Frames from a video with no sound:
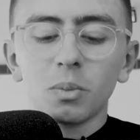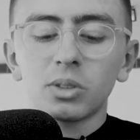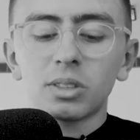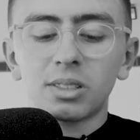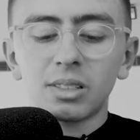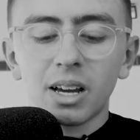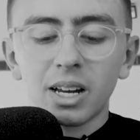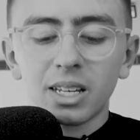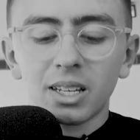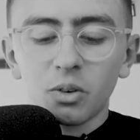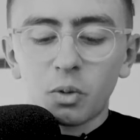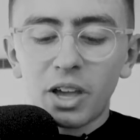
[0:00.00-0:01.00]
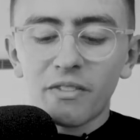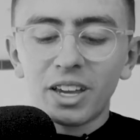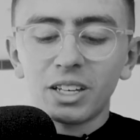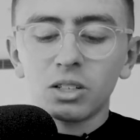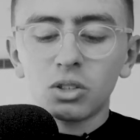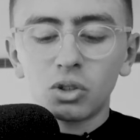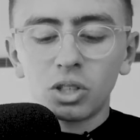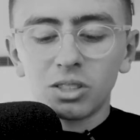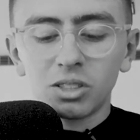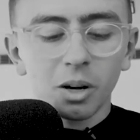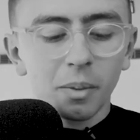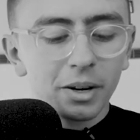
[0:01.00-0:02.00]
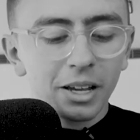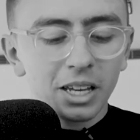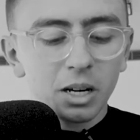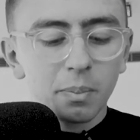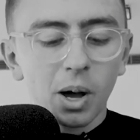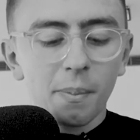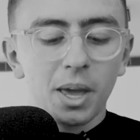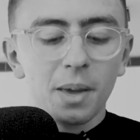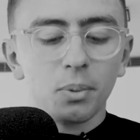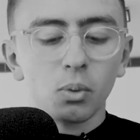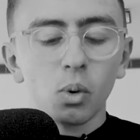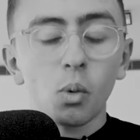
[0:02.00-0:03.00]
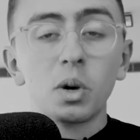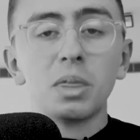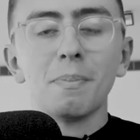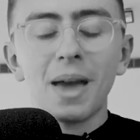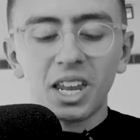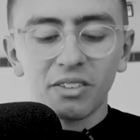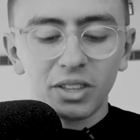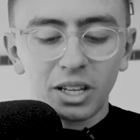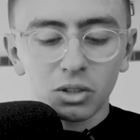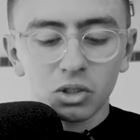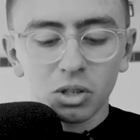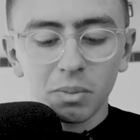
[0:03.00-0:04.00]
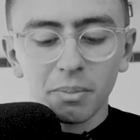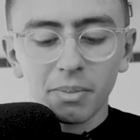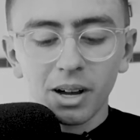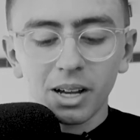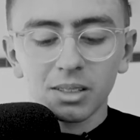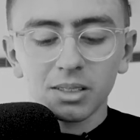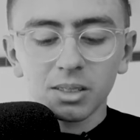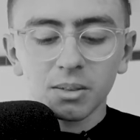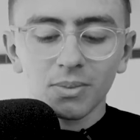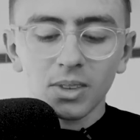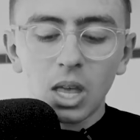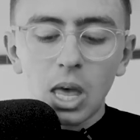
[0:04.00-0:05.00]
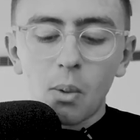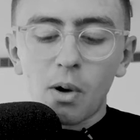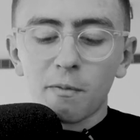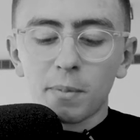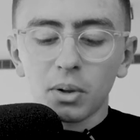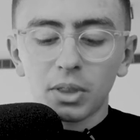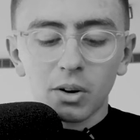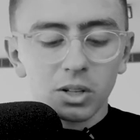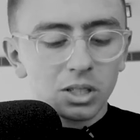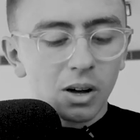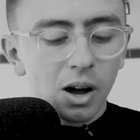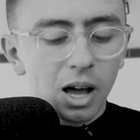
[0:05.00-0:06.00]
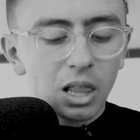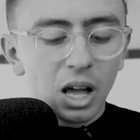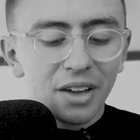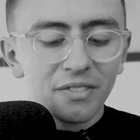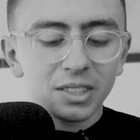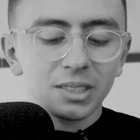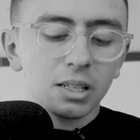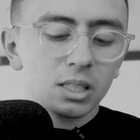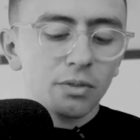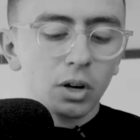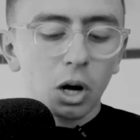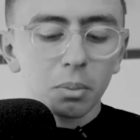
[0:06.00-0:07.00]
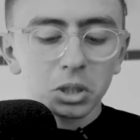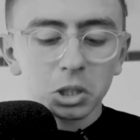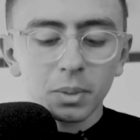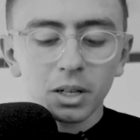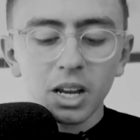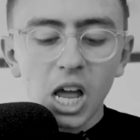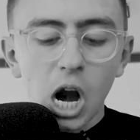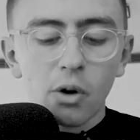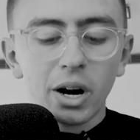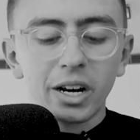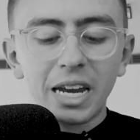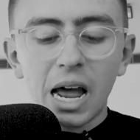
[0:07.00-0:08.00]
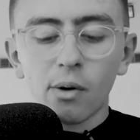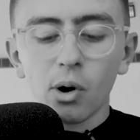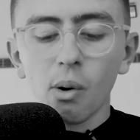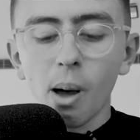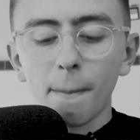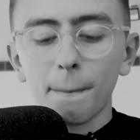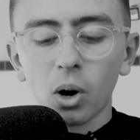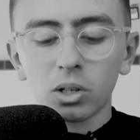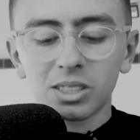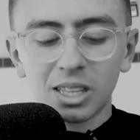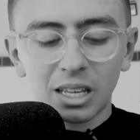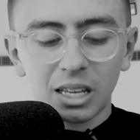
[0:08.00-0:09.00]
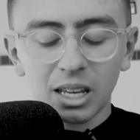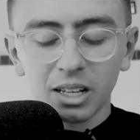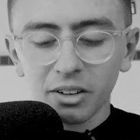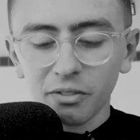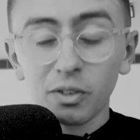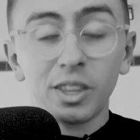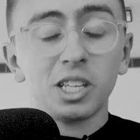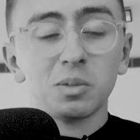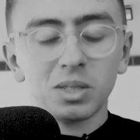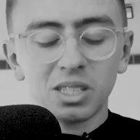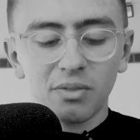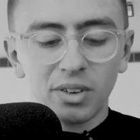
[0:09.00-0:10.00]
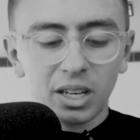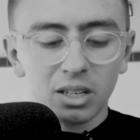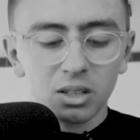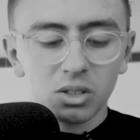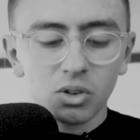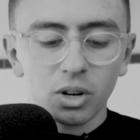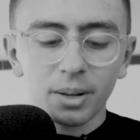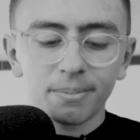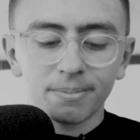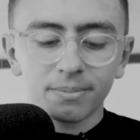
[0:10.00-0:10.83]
society, we have industries dominated by people with man of the instrument bias, who have built their entire life and sense of accomplishment around narrow box thinking for their specific industry.